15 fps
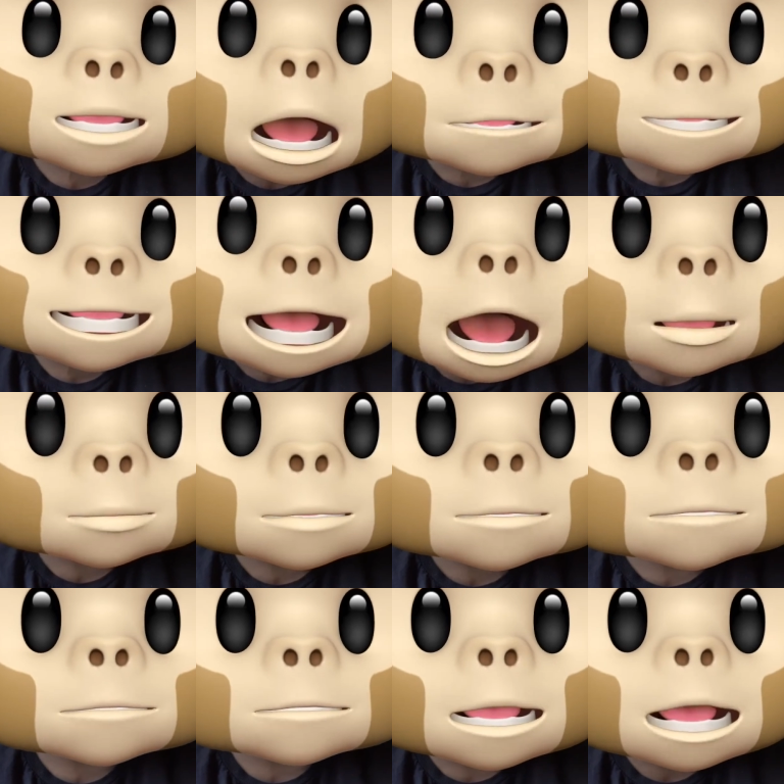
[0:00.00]
Thomas
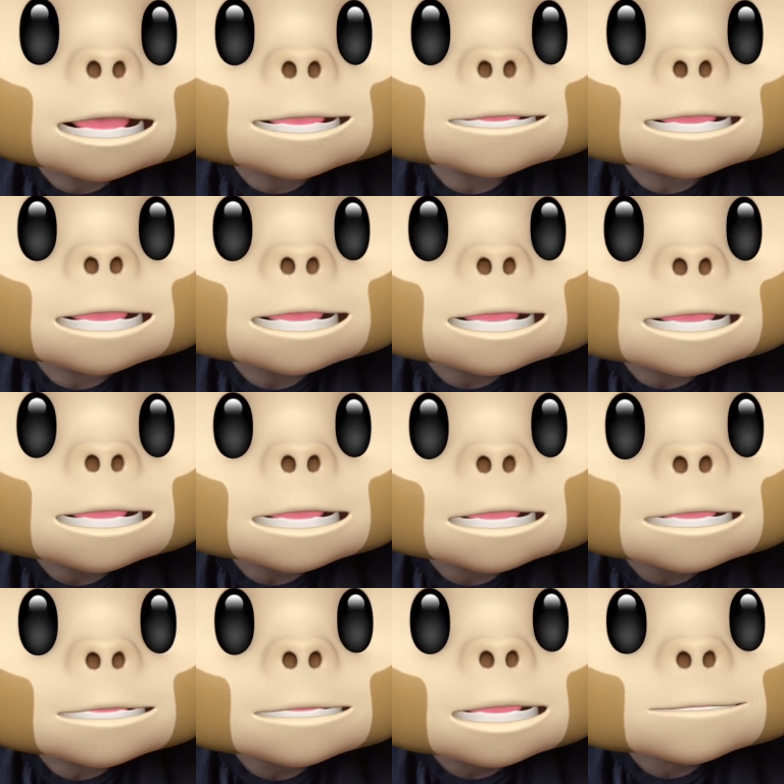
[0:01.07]
Howell at
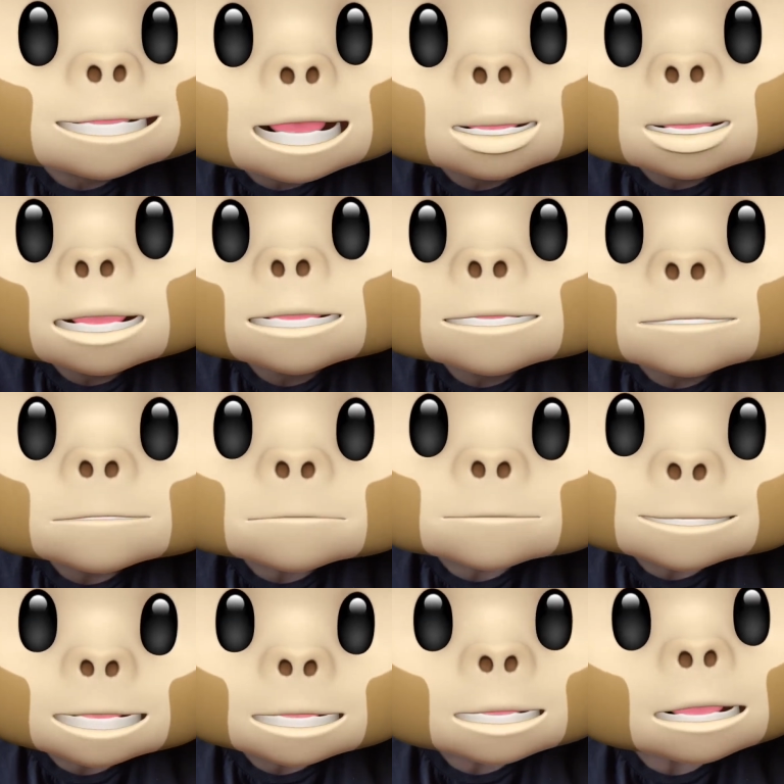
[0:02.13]
the uh, conventions.
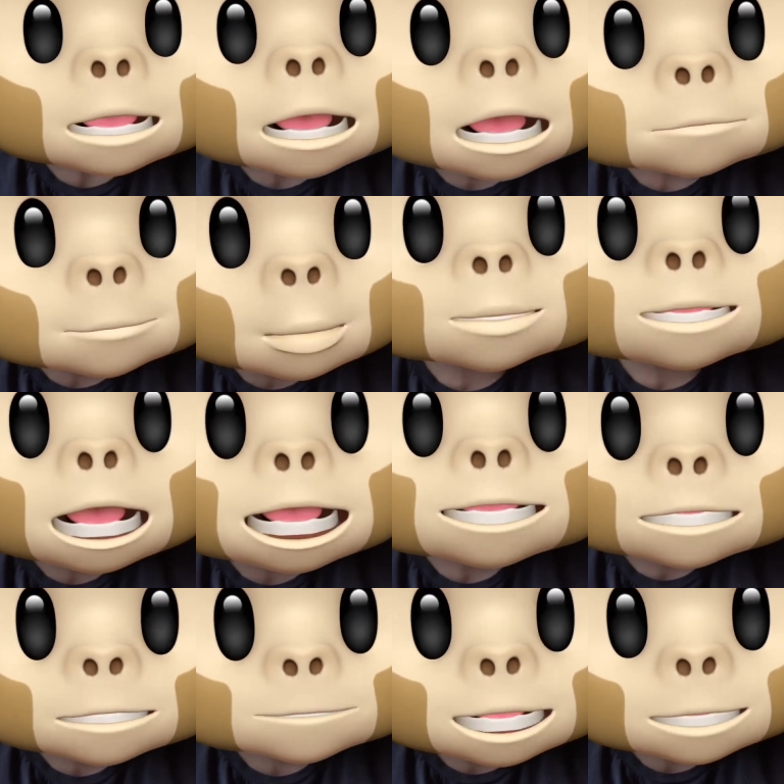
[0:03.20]
Uh, both
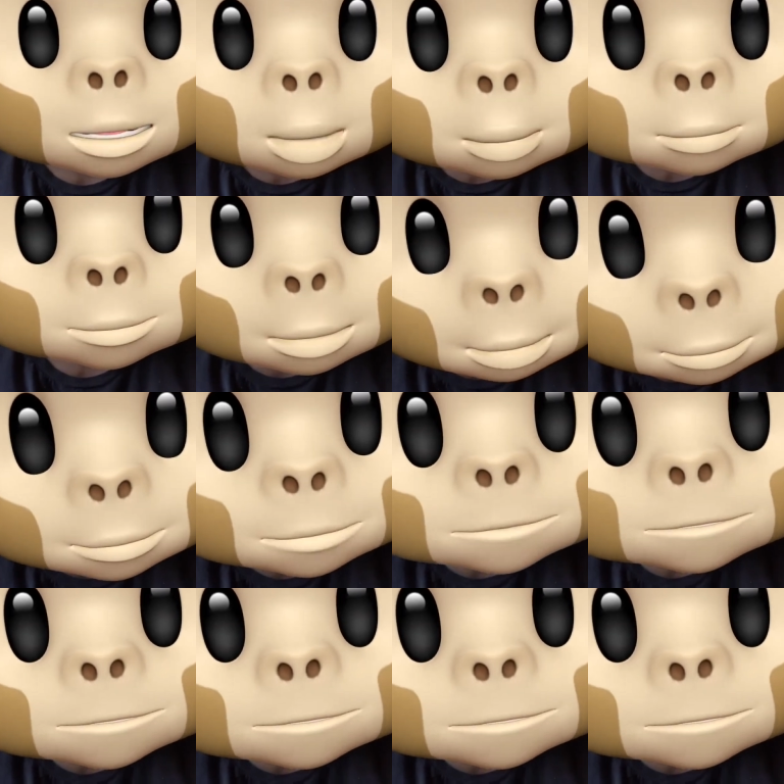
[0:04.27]
guys are very cool though.